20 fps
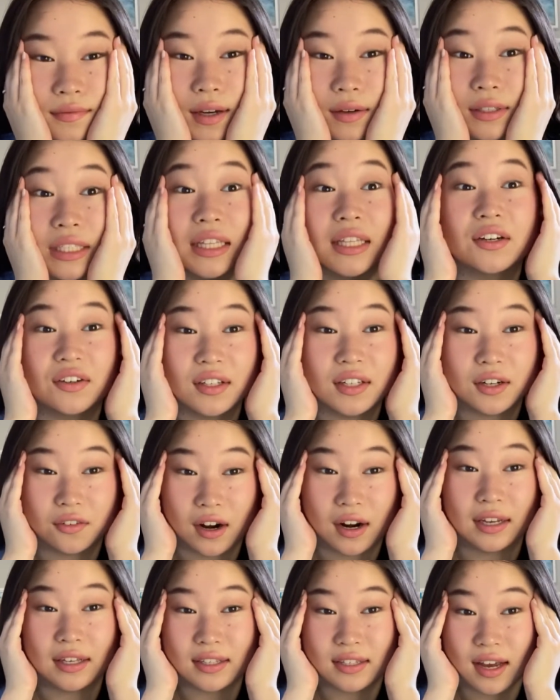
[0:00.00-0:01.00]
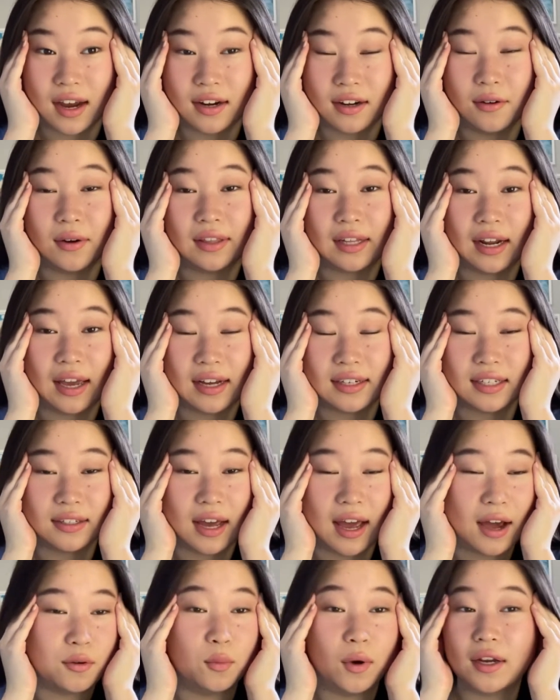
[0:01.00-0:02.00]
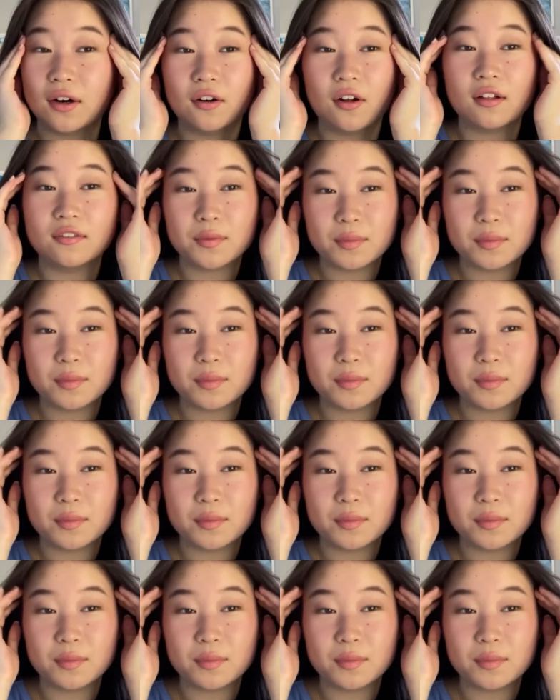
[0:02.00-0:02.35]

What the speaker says: was literally crying inside knowing that I had to add white on all of it